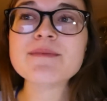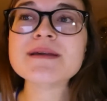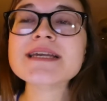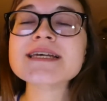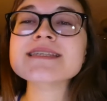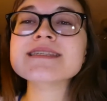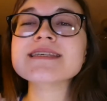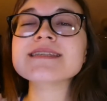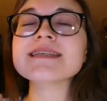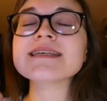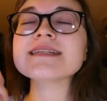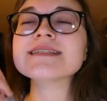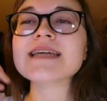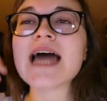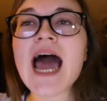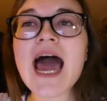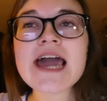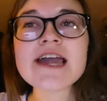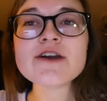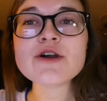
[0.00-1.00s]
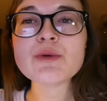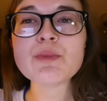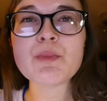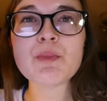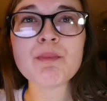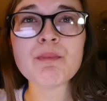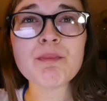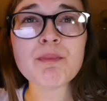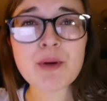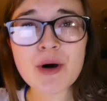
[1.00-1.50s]
Because this entire
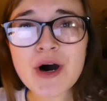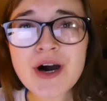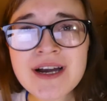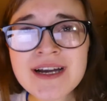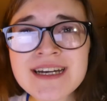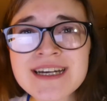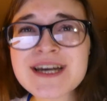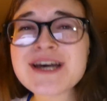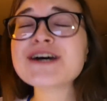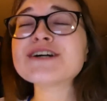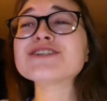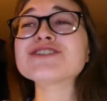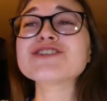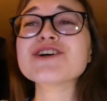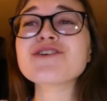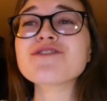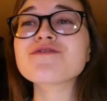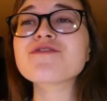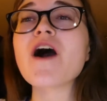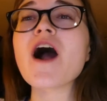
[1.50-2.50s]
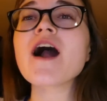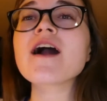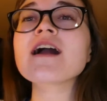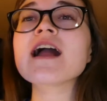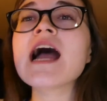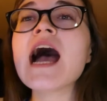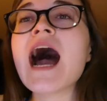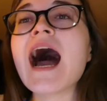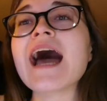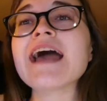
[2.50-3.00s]
book, so far,
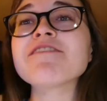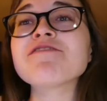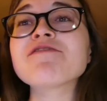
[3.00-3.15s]
I